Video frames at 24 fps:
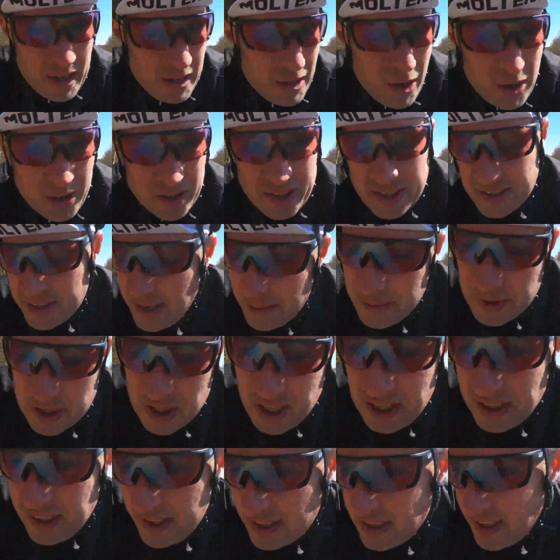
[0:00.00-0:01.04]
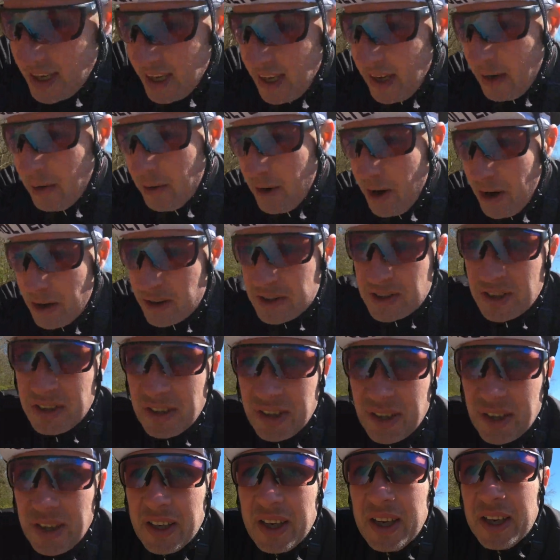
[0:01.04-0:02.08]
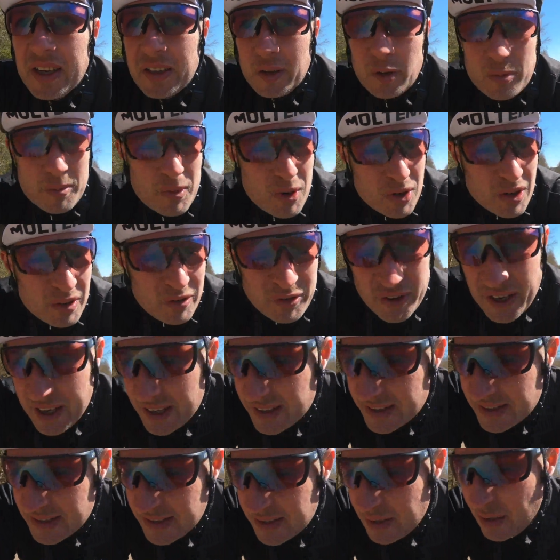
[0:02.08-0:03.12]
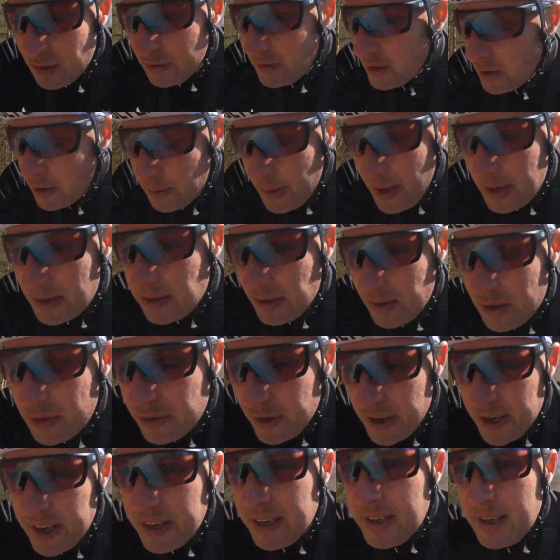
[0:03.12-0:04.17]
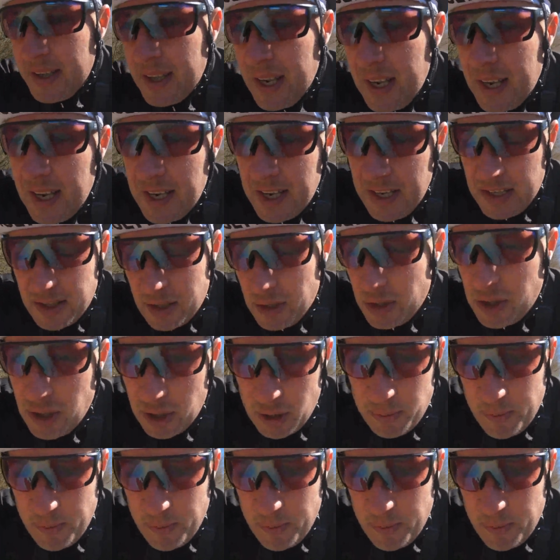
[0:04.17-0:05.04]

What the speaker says: not going to damage it unless you hit a rock, so through muddy fields and stuff you're going to be absolutely fine. So just